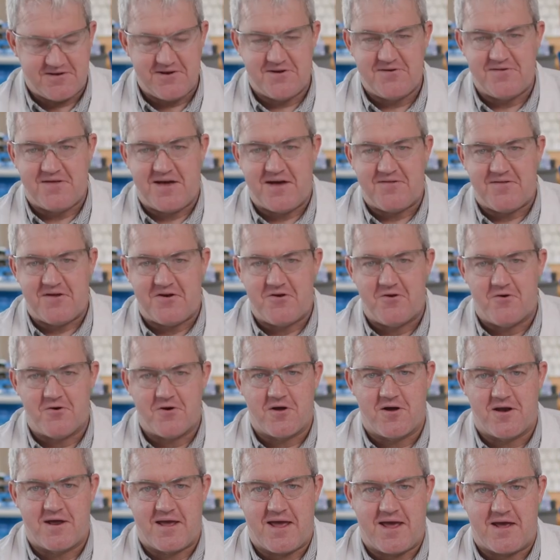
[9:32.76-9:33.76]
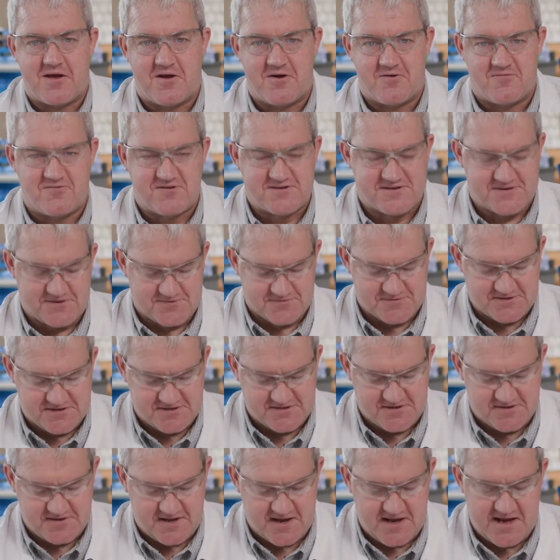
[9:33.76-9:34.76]
do that, they're not going to get good
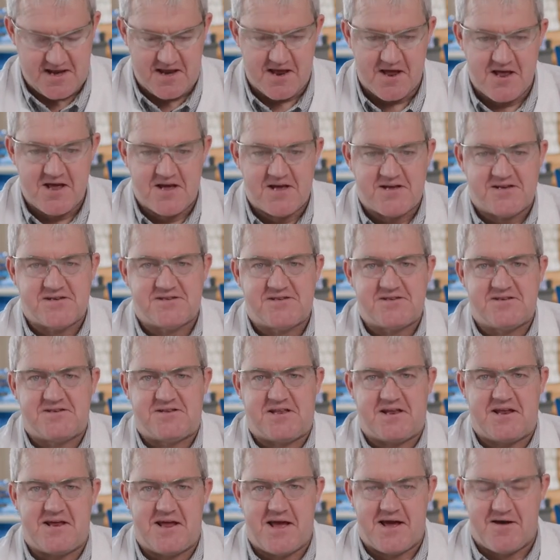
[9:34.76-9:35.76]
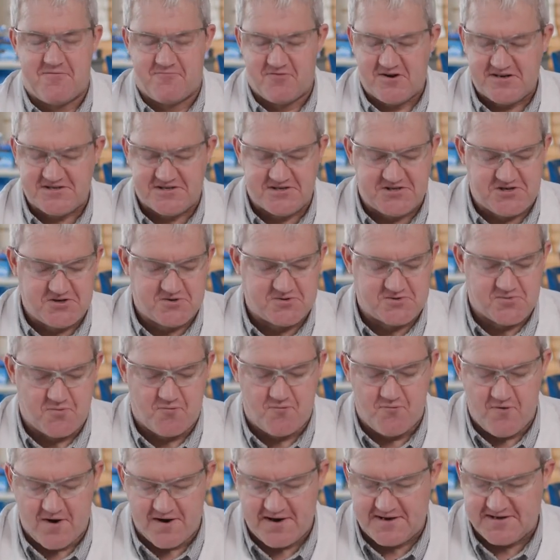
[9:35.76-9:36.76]
results. The, the uh, residues will
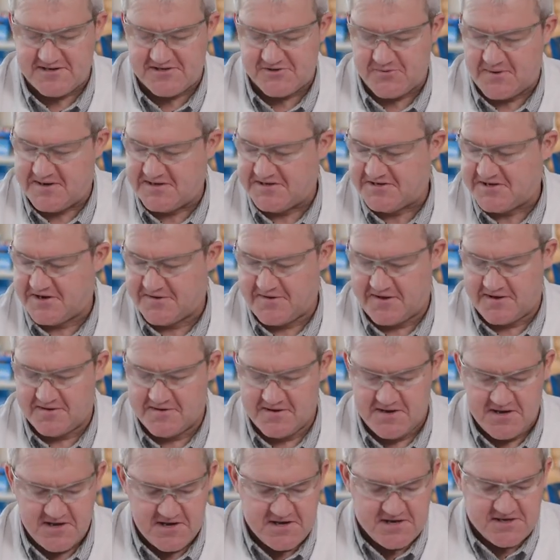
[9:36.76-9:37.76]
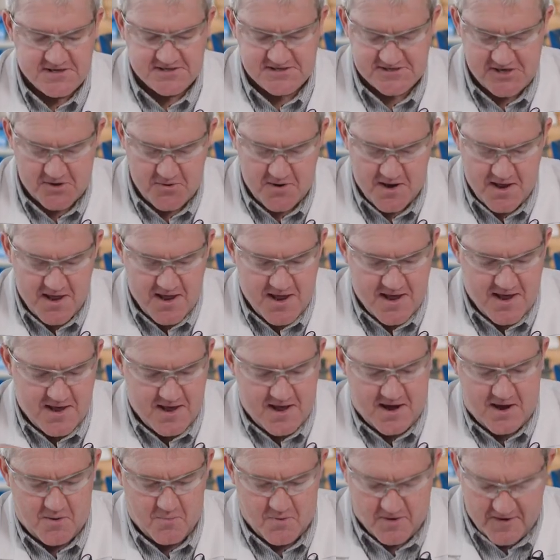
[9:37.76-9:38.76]
run into each other. So I